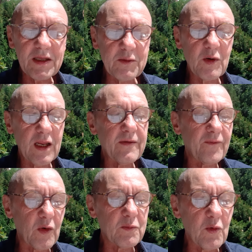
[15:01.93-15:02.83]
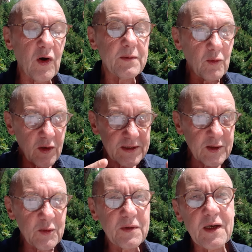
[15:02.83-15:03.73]
it will unfold more and more. It's
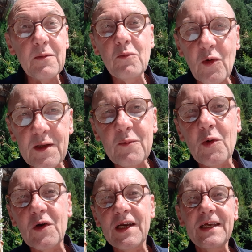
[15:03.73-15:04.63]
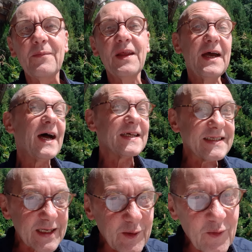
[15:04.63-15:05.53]
going to become more and more clear. I
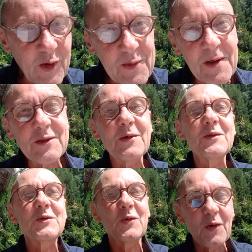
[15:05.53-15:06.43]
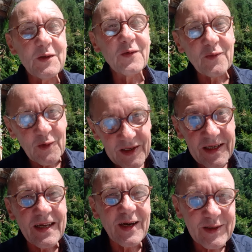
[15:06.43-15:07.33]
thank you very much. I wish you a wonderful day,
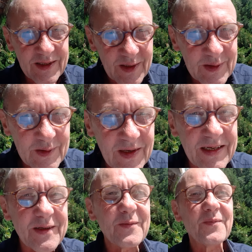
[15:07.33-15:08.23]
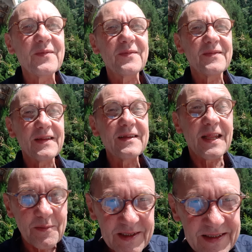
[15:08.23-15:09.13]
and I'll talk to you later.
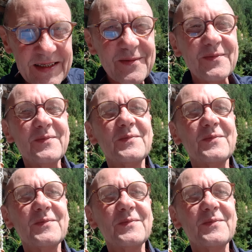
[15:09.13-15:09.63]
Namaste.